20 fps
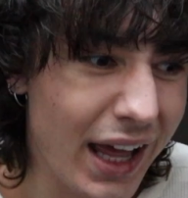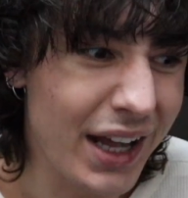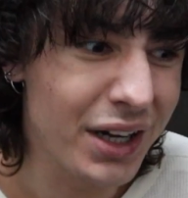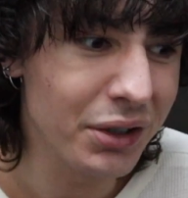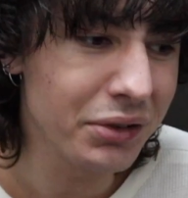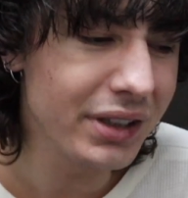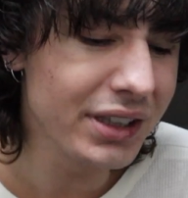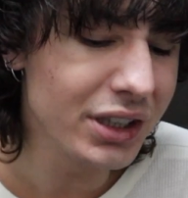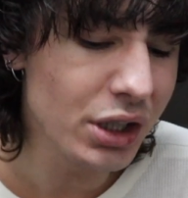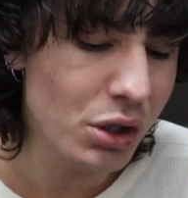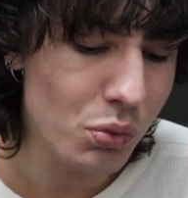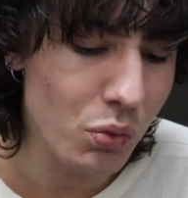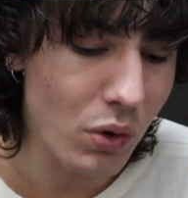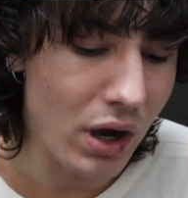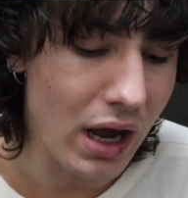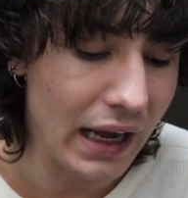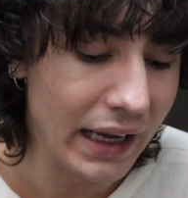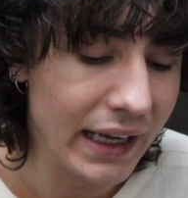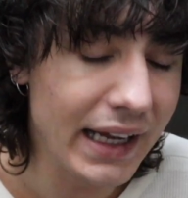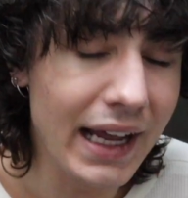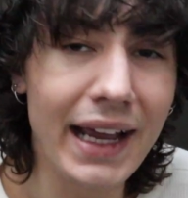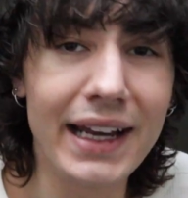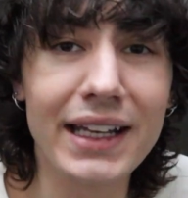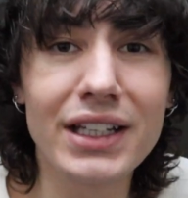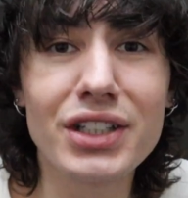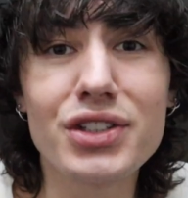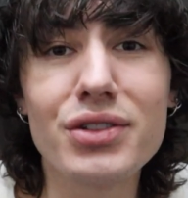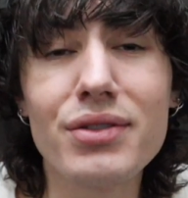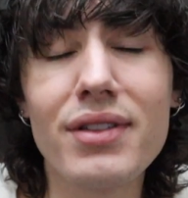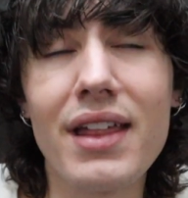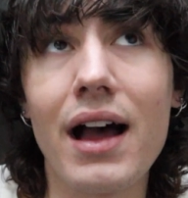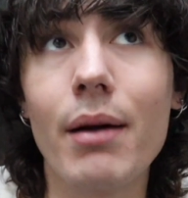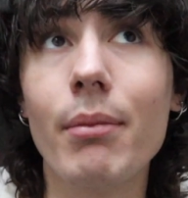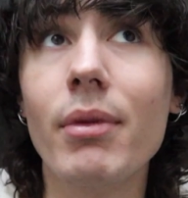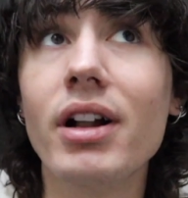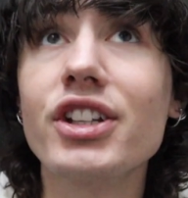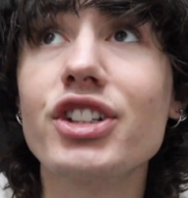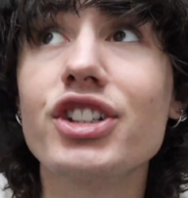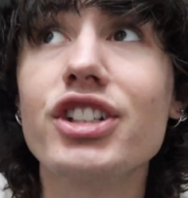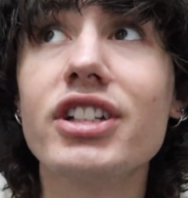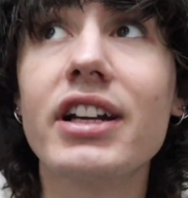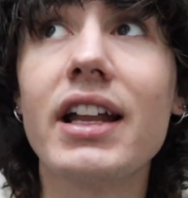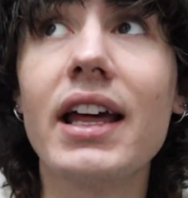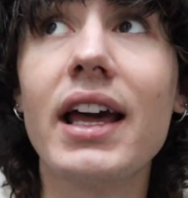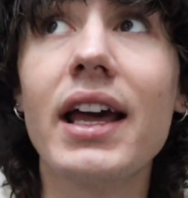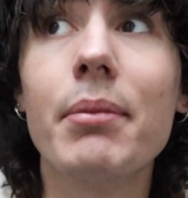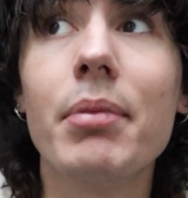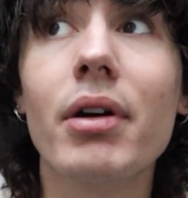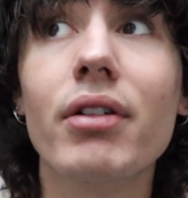I don't really know why I didn't do that much today,